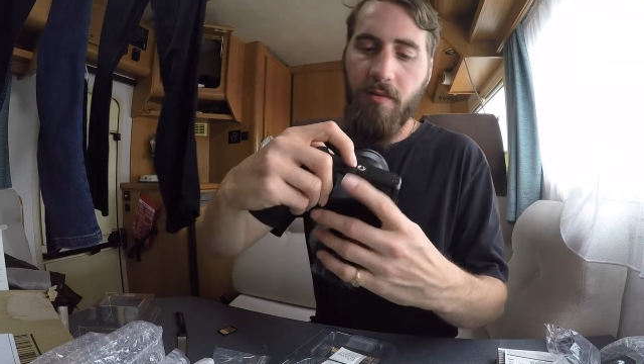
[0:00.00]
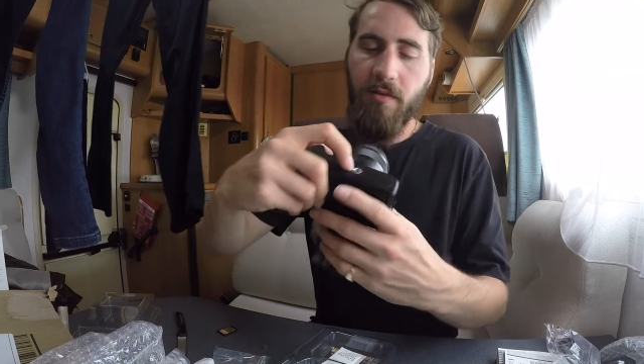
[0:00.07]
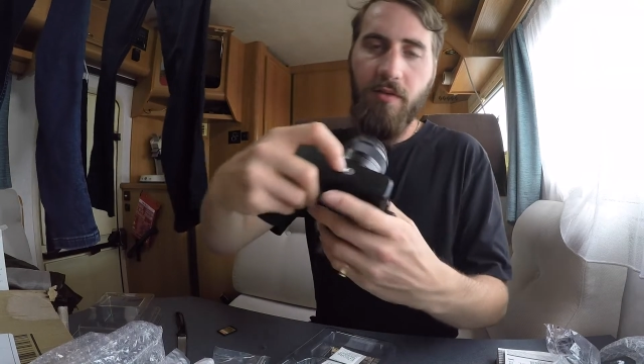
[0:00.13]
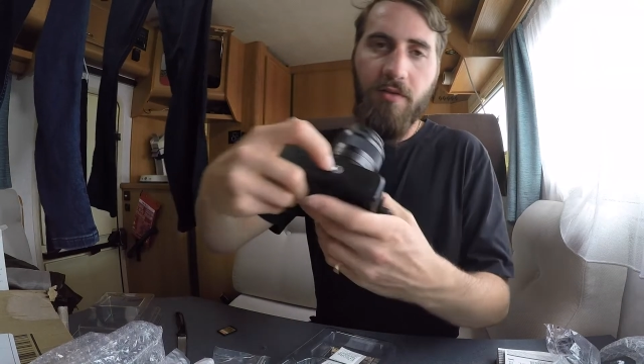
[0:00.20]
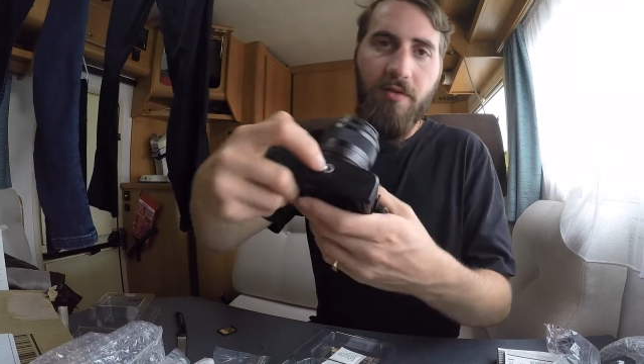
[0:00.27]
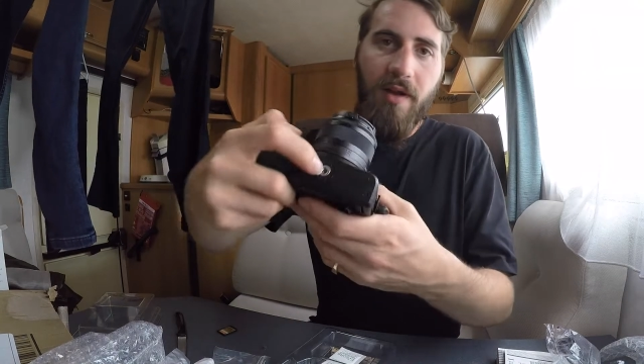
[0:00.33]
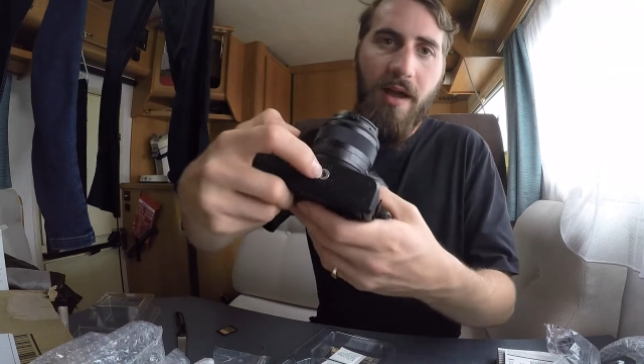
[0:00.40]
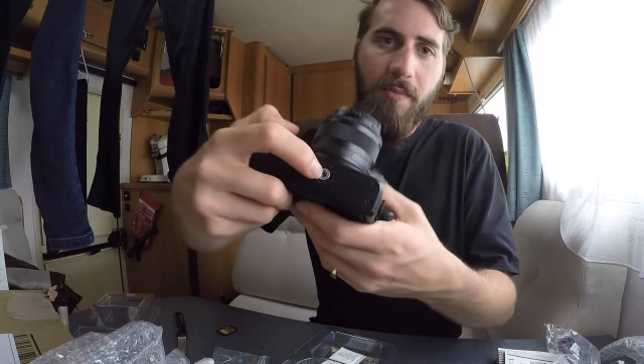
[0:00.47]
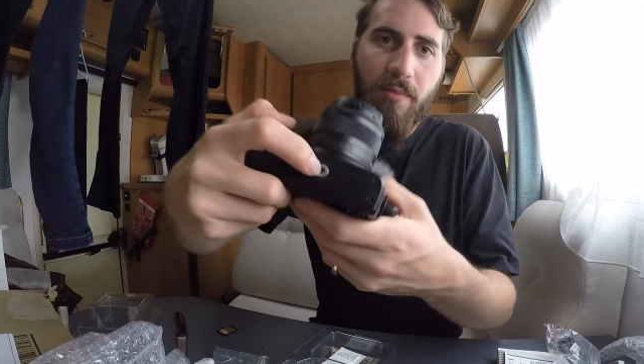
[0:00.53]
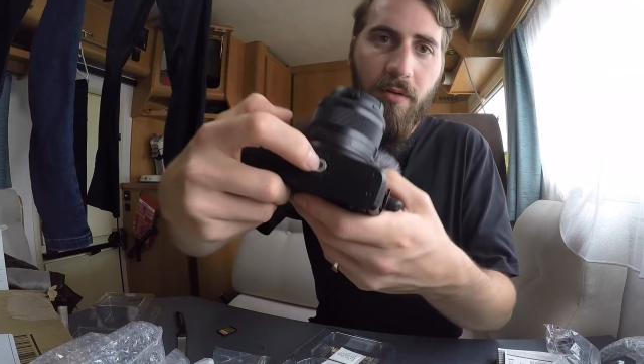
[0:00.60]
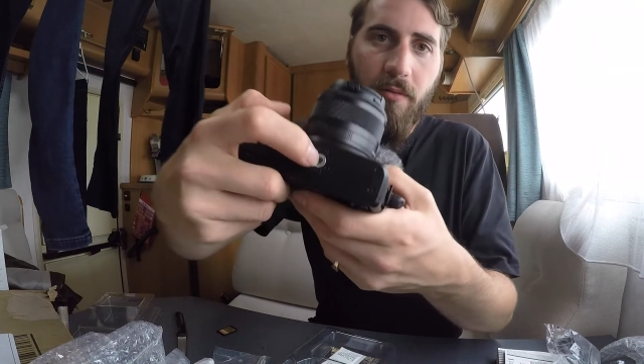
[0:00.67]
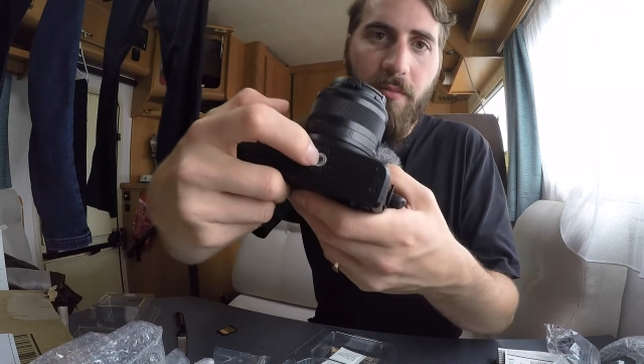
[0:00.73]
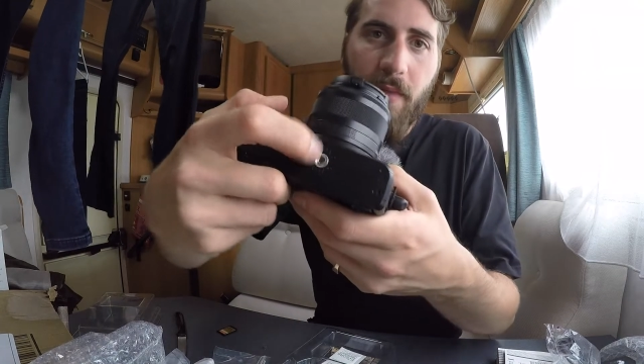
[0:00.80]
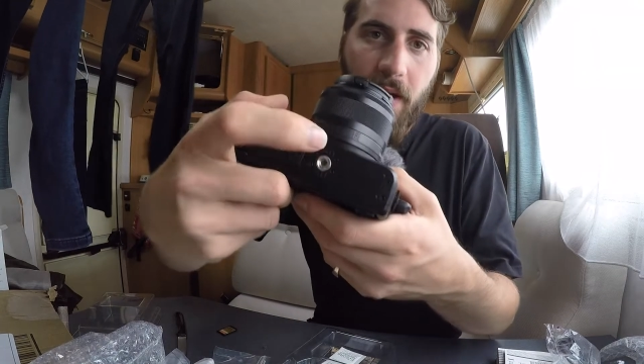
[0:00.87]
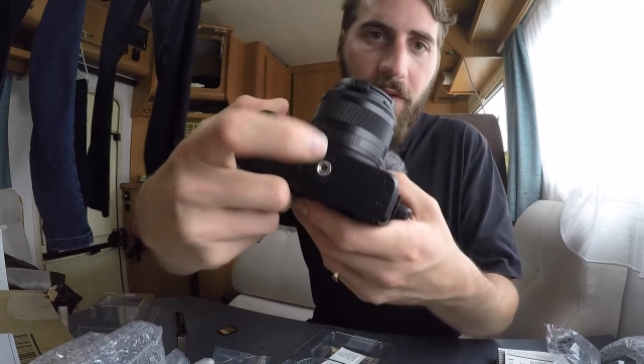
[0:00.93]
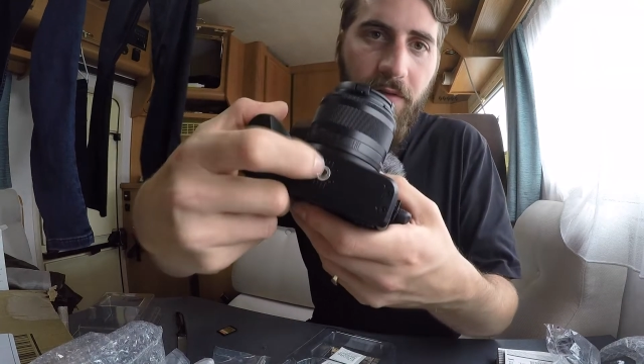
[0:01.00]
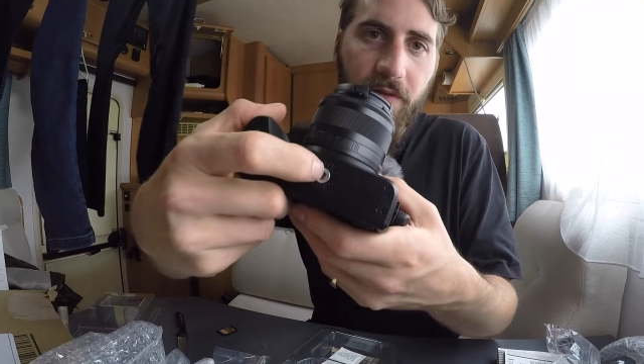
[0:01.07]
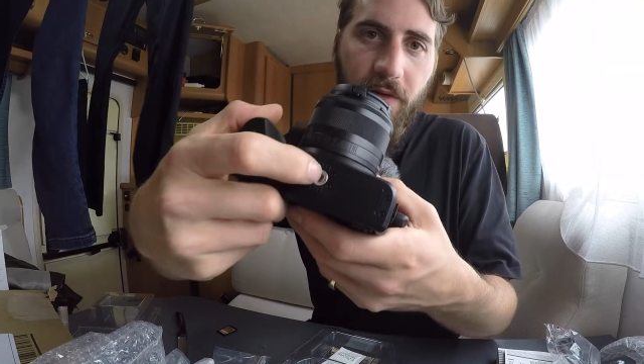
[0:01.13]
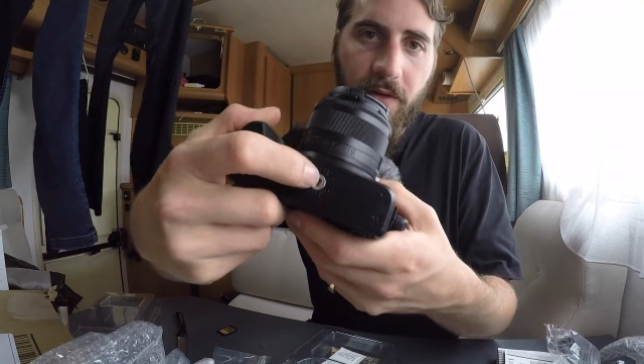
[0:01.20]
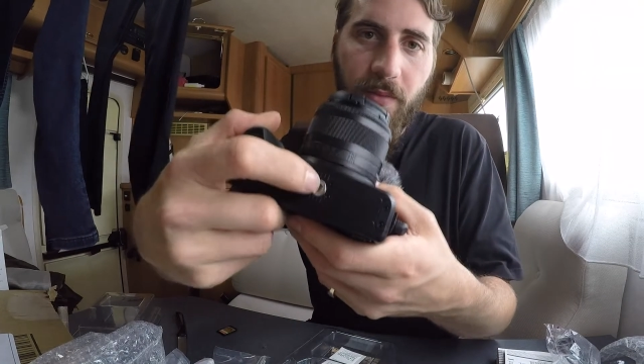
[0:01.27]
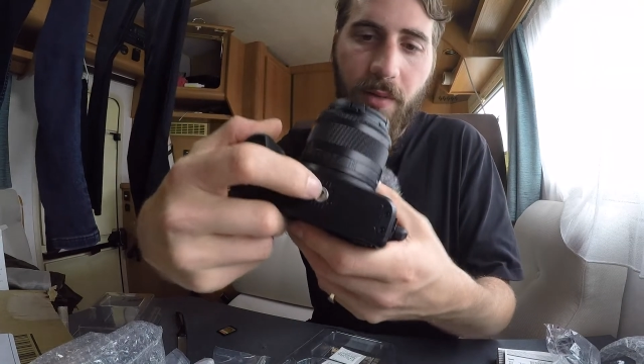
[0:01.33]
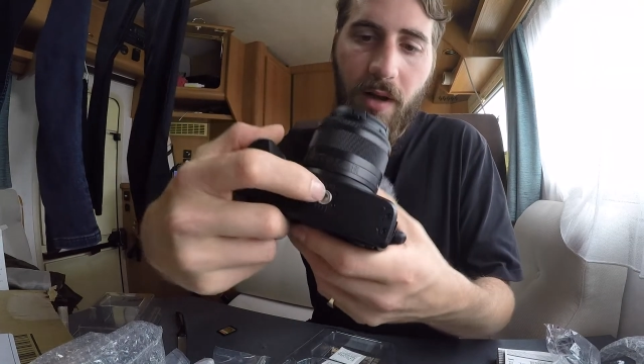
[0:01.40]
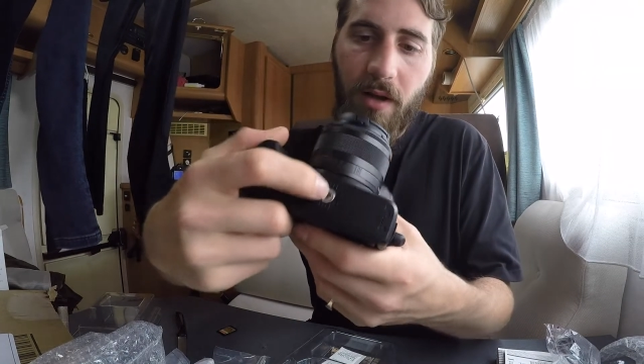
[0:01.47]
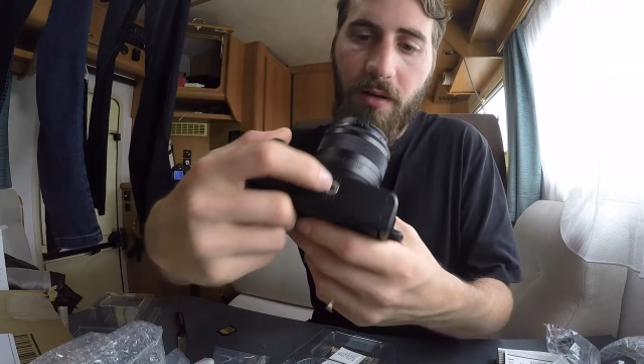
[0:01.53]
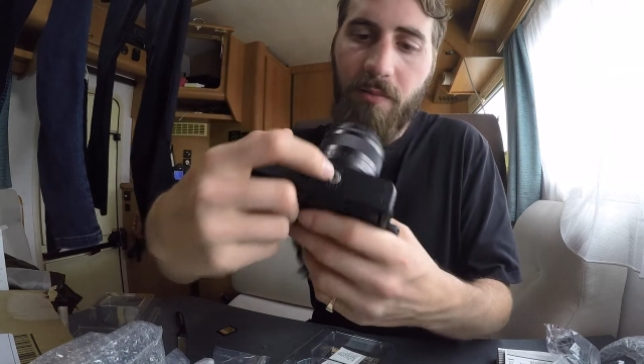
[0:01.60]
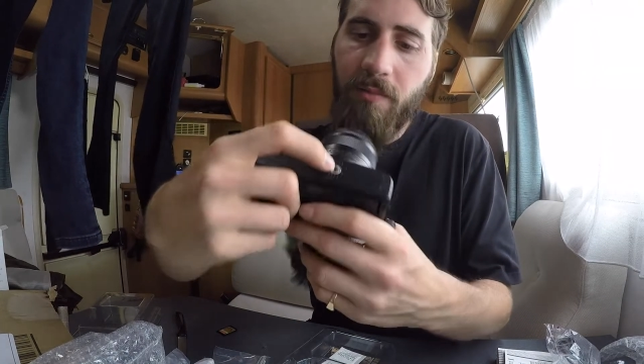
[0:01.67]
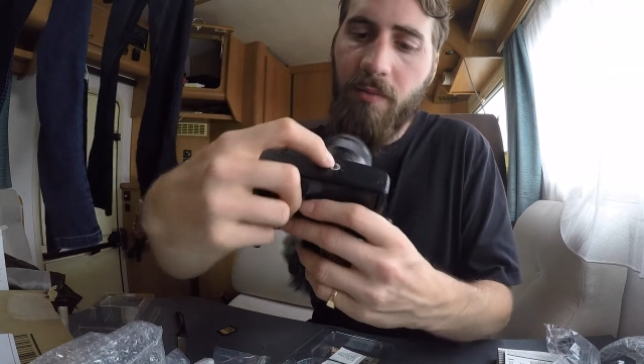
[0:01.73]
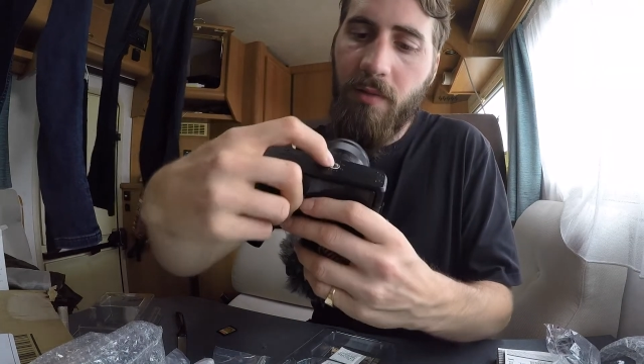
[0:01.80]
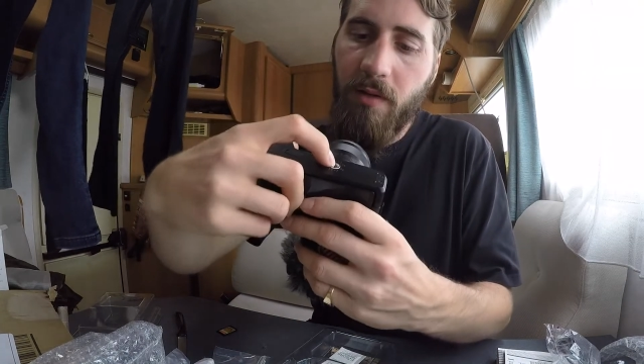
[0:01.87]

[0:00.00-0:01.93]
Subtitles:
tripod mount on the bottom,